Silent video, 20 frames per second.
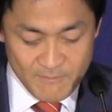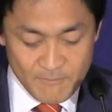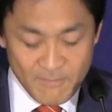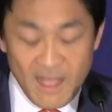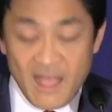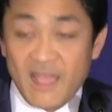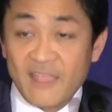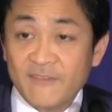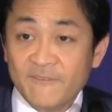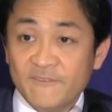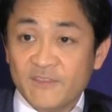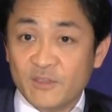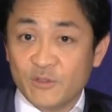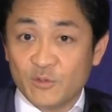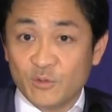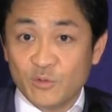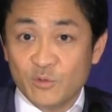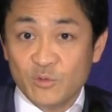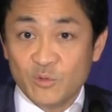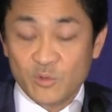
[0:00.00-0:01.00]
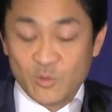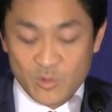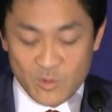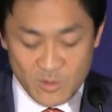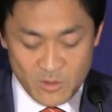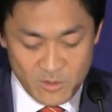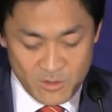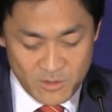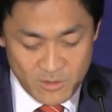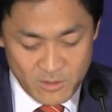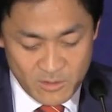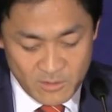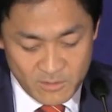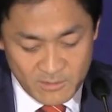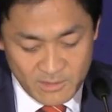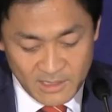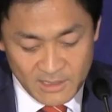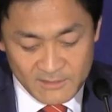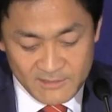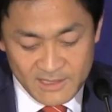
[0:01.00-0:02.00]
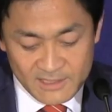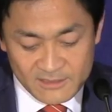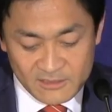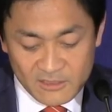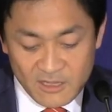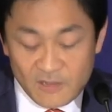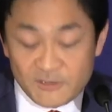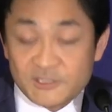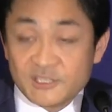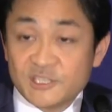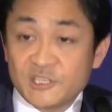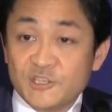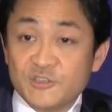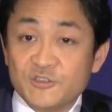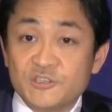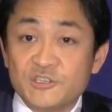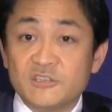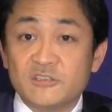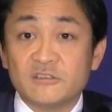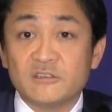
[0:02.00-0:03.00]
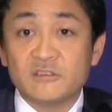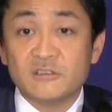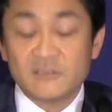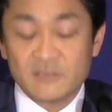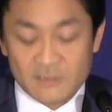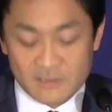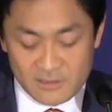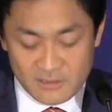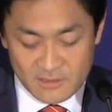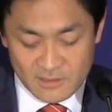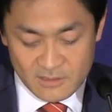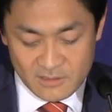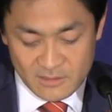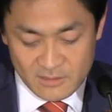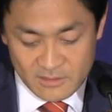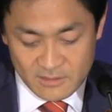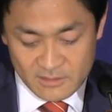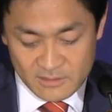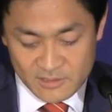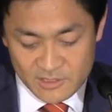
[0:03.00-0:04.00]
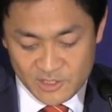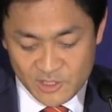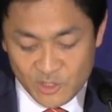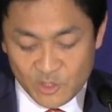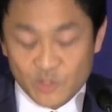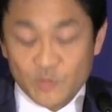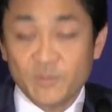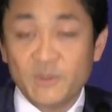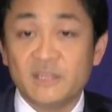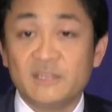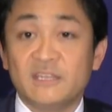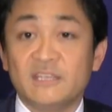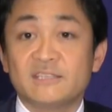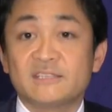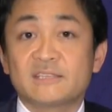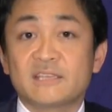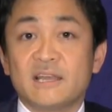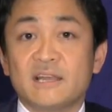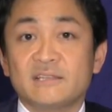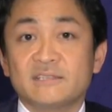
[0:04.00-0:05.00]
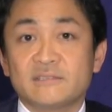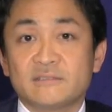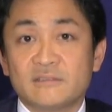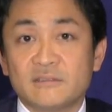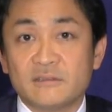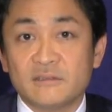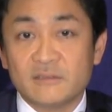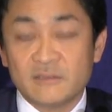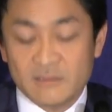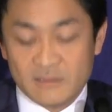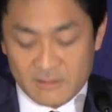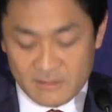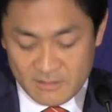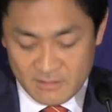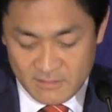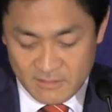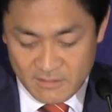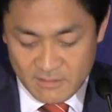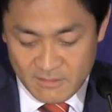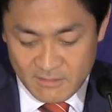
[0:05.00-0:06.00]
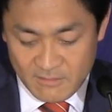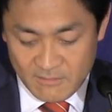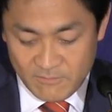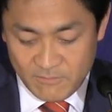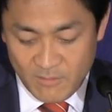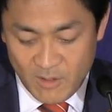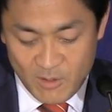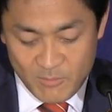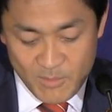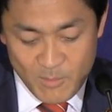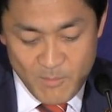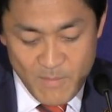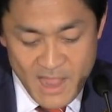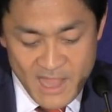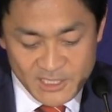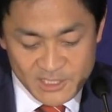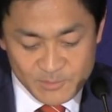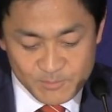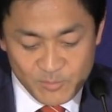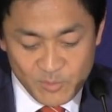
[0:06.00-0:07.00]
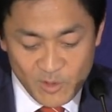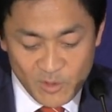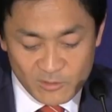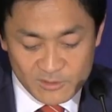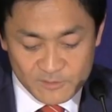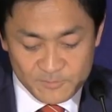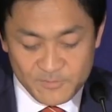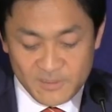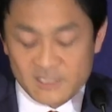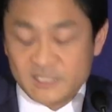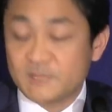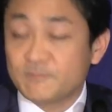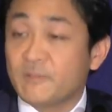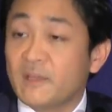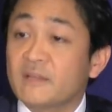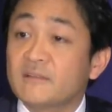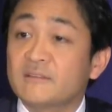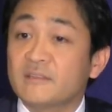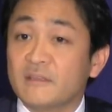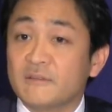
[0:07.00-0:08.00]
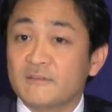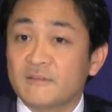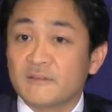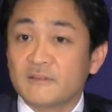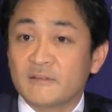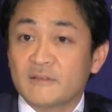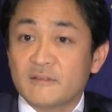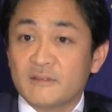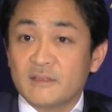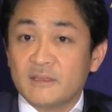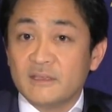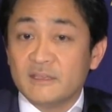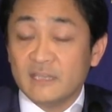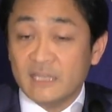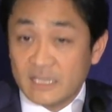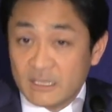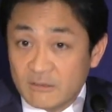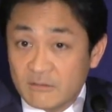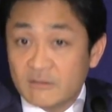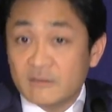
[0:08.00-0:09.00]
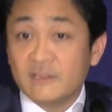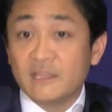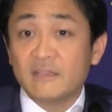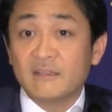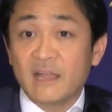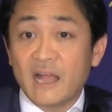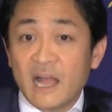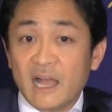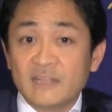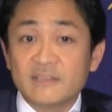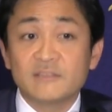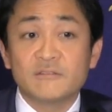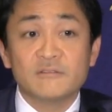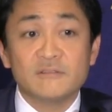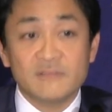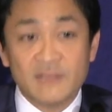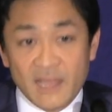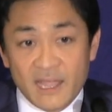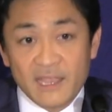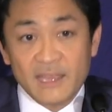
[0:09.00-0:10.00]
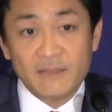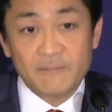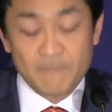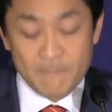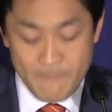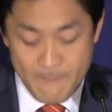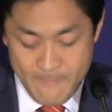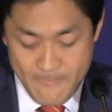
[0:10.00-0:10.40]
My view is that the Constitution should be discussed from a much broader perspective, including Article 9.